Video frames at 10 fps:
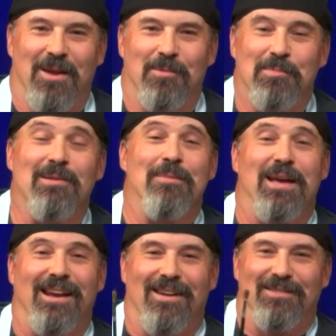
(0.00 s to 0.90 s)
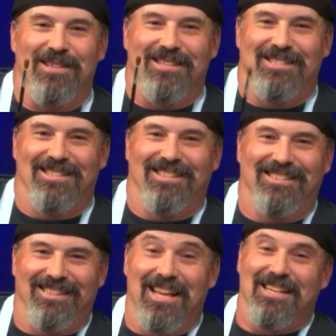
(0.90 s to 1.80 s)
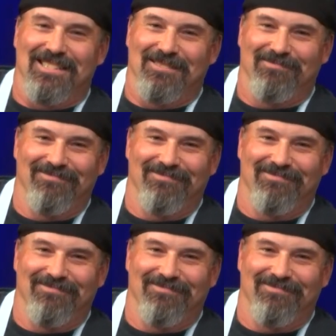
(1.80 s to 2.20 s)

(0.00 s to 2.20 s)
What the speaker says: And we'll be right back after this. Thanks.